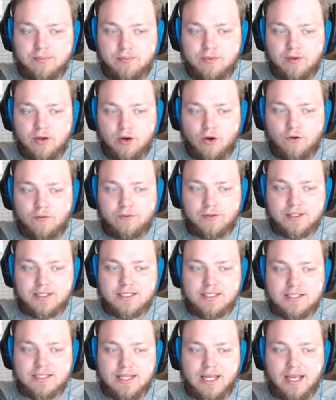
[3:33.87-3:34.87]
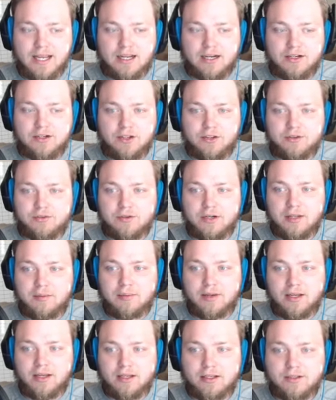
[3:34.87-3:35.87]
hopefully snag another running
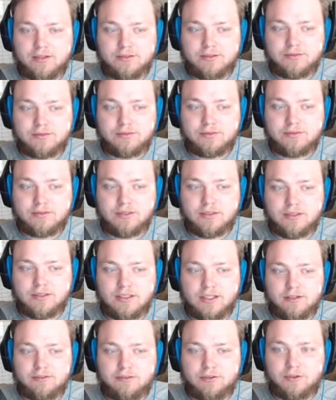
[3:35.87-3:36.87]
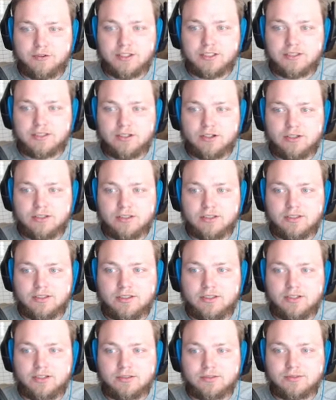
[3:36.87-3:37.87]
back. If Chris Carson
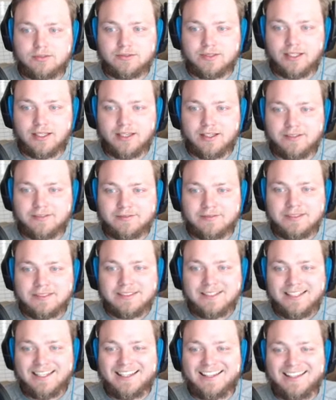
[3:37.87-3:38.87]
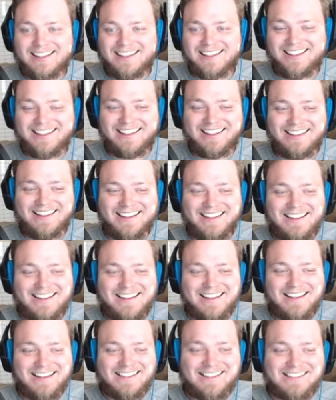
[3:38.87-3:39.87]
can, okay.
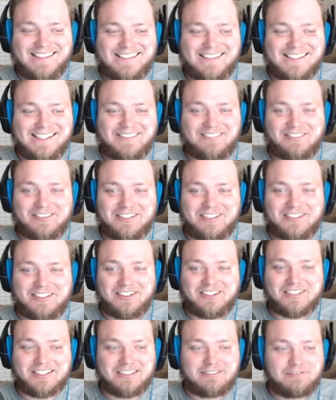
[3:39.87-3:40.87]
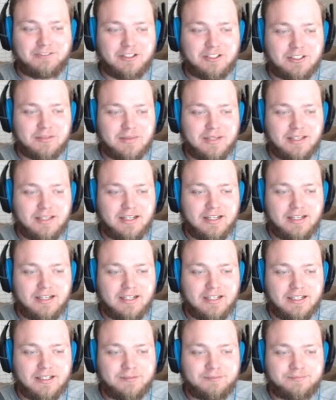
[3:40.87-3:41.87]
Let's say if Chris Carson can fall to me,
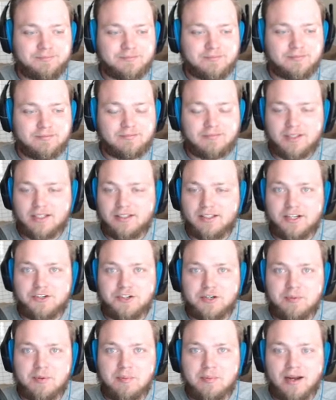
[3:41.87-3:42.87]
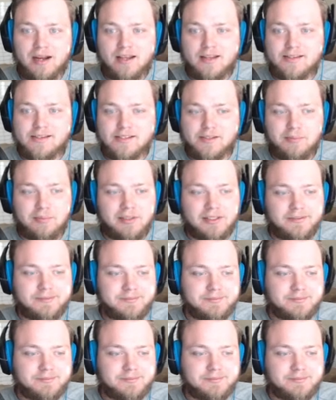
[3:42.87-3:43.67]
I'm not trying to be biased, but